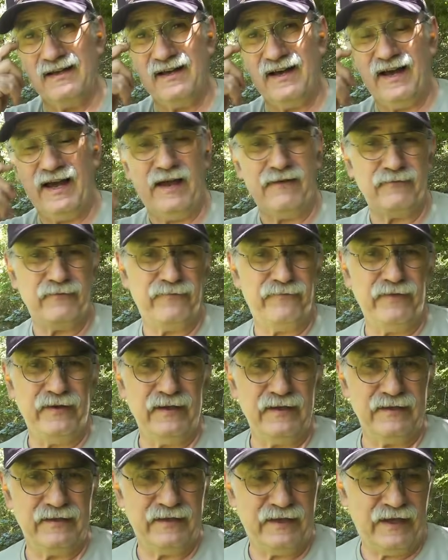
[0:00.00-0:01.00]
I have a
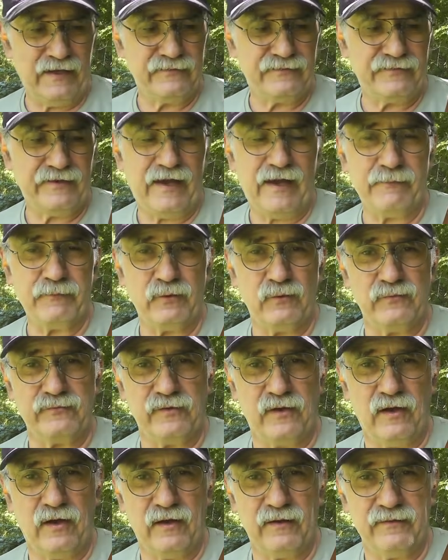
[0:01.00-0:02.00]
feeling as time goes
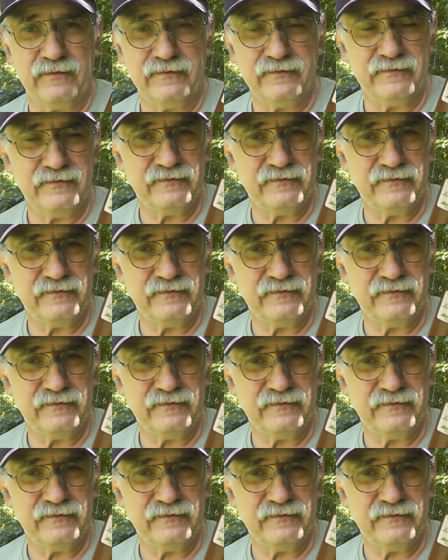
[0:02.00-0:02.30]
on,